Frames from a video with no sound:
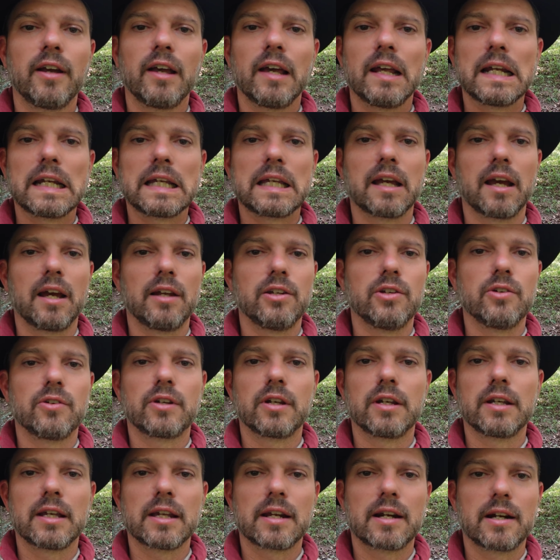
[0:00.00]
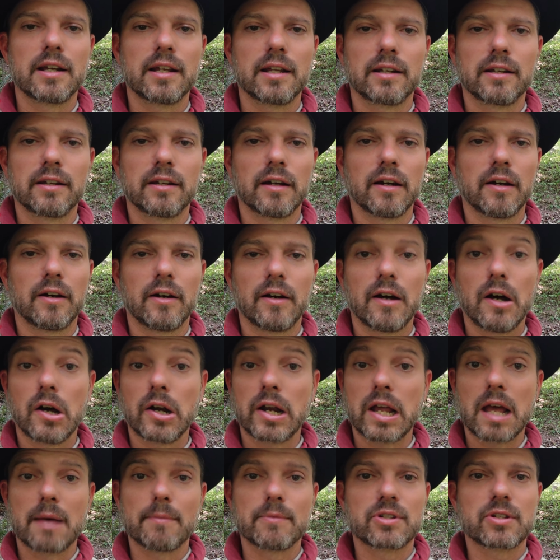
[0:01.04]
And again, you can get it at, uh,
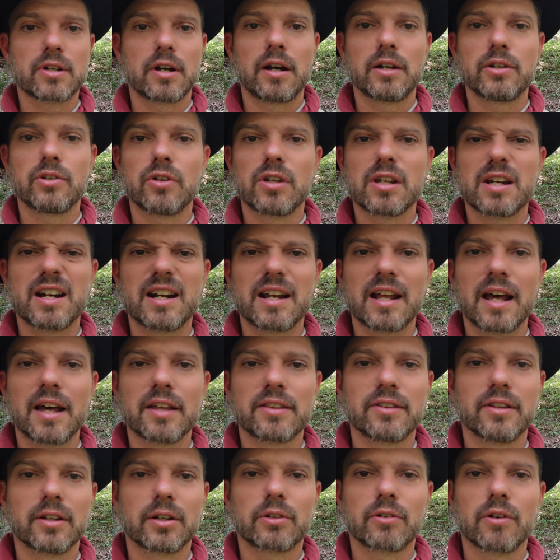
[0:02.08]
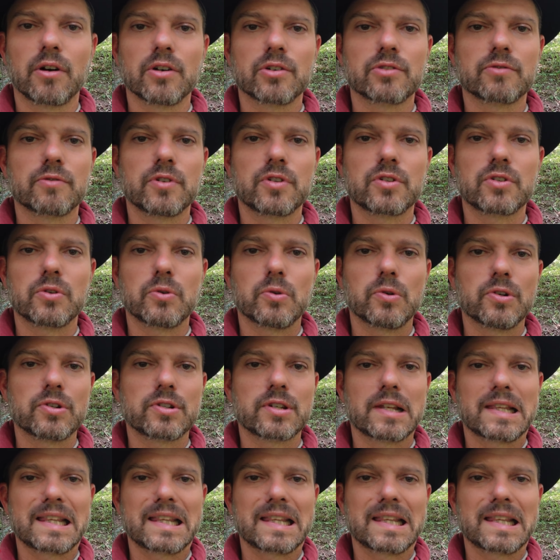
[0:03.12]
on Amazon, you can get it at ethnic grocery stores.